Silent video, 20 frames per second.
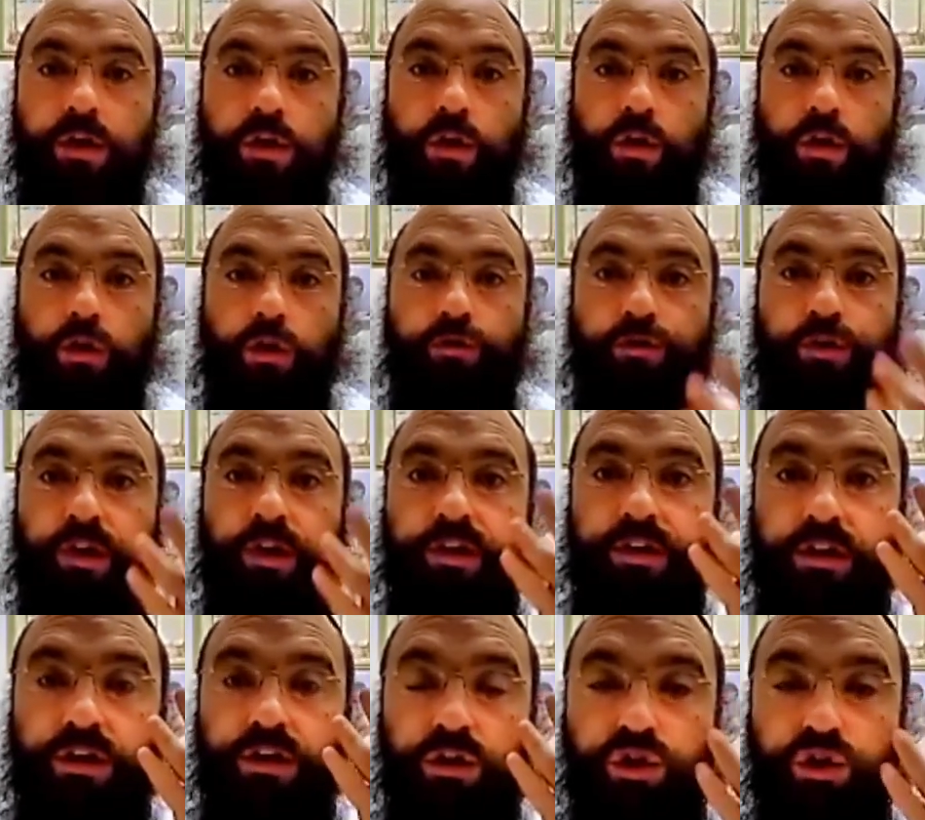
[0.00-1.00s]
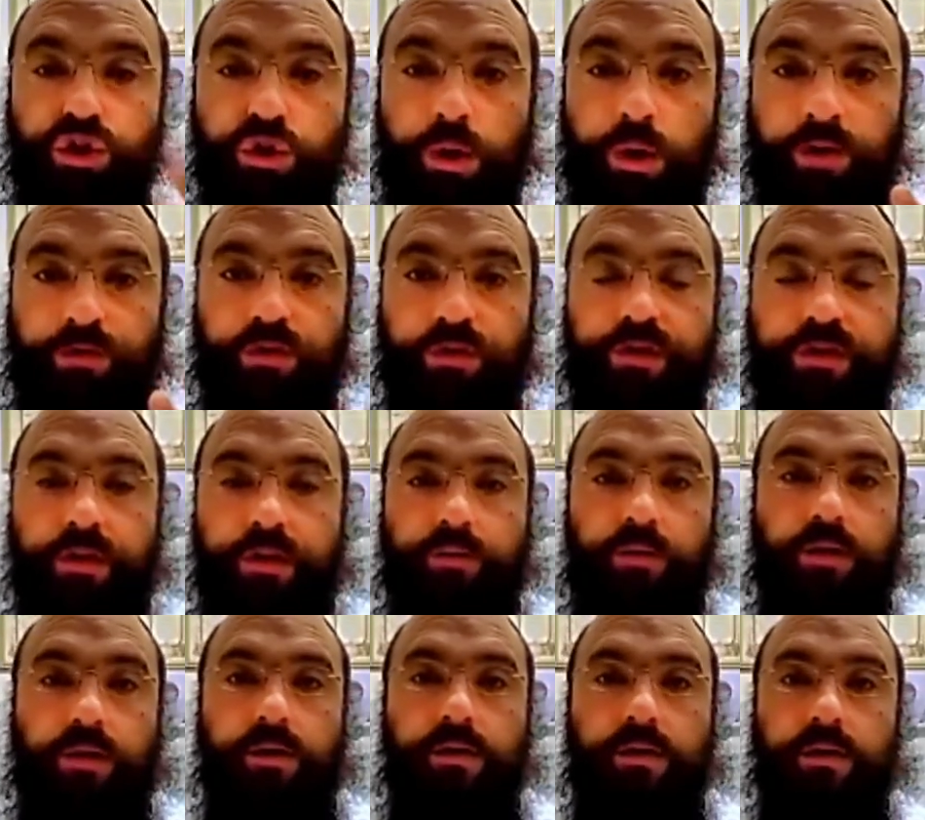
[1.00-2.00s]
or for a Yeshua for
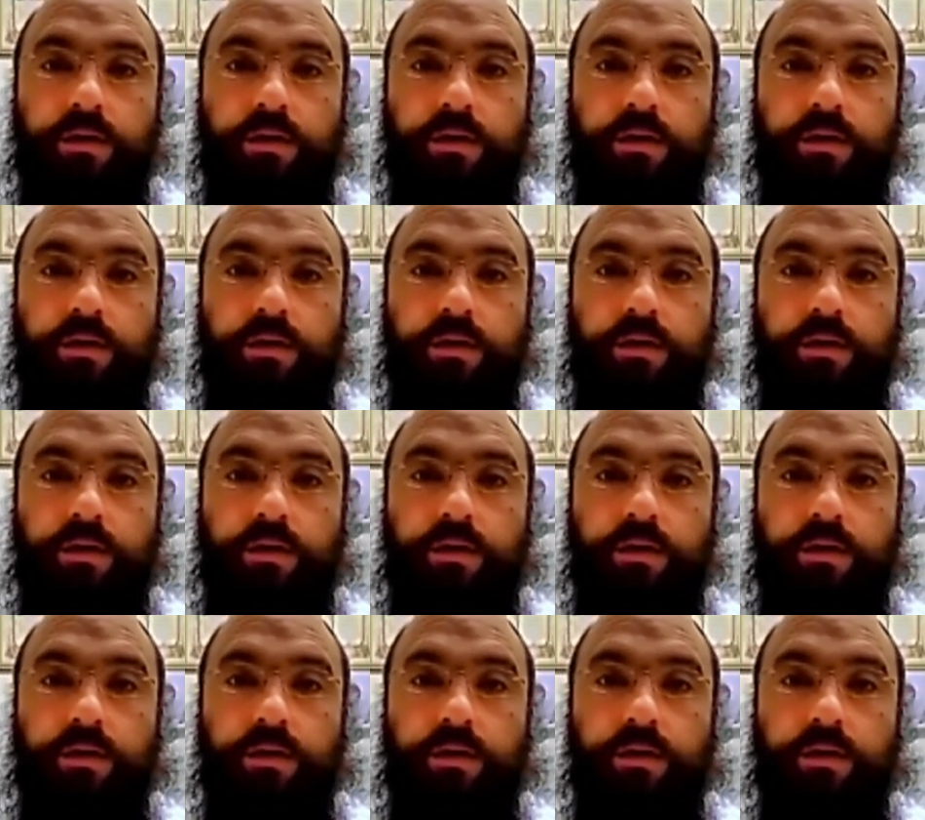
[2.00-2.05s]
someone,